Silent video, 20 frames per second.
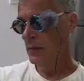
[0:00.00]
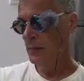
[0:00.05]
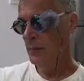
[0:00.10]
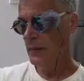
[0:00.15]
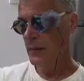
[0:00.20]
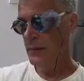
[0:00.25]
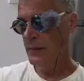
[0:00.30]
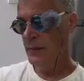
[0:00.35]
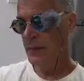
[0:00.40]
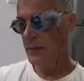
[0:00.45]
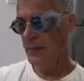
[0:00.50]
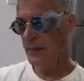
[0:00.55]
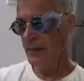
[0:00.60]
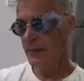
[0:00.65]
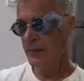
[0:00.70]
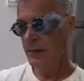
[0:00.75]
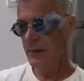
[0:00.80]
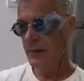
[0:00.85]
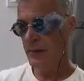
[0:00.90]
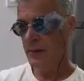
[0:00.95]
But
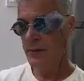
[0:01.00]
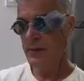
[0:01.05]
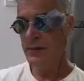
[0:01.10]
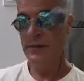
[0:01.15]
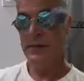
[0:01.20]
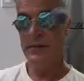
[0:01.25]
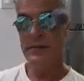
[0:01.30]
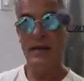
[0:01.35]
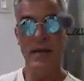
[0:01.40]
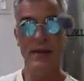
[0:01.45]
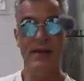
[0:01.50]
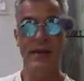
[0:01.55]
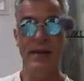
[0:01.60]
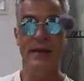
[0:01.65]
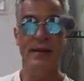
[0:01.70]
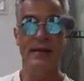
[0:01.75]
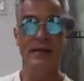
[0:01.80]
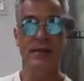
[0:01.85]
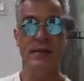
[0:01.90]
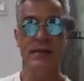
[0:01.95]
it's just, I
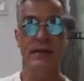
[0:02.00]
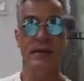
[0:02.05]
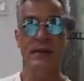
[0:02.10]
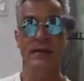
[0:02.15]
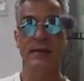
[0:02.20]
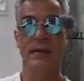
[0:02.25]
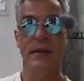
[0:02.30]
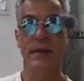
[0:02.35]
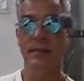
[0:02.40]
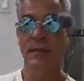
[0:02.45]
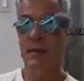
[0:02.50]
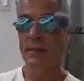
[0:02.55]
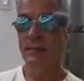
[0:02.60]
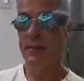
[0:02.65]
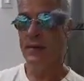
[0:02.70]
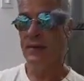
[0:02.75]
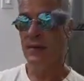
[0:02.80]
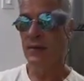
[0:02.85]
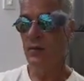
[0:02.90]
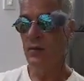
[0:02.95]
think it might
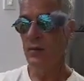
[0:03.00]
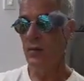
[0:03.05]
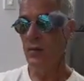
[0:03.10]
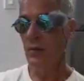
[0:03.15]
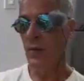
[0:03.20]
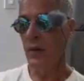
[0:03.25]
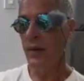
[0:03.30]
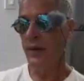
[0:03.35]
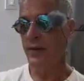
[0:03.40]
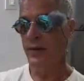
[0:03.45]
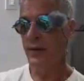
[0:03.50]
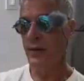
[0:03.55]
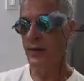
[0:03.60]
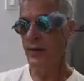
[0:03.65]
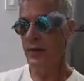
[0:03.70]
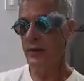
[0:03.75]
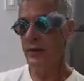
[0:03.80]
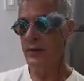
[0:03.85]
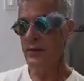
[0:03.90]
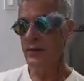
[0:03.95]
be the cooler weather here
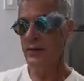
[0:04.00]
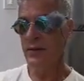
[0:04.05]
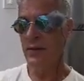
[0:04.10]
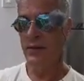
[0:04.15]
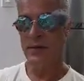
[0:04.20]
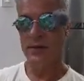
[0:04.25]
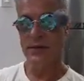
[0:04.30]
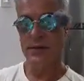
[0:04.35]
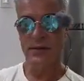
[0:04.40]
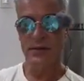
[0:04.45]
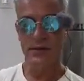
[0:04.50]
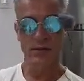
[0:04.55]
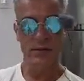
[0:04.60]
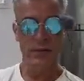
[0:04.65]
got the scar tissue